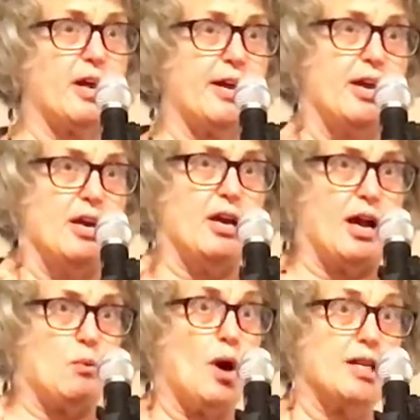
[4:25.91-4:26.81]
and
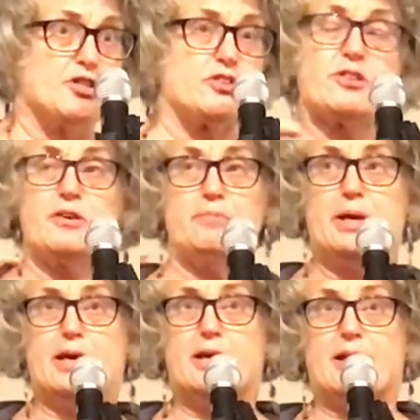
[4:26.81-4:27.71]
I watched
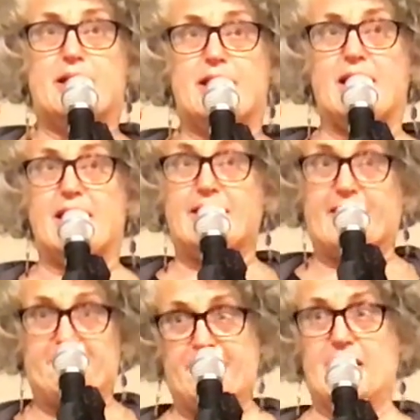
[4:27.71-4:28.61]
them and
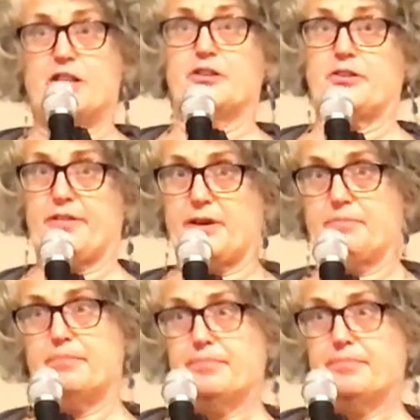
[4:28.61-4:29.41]
I followed them.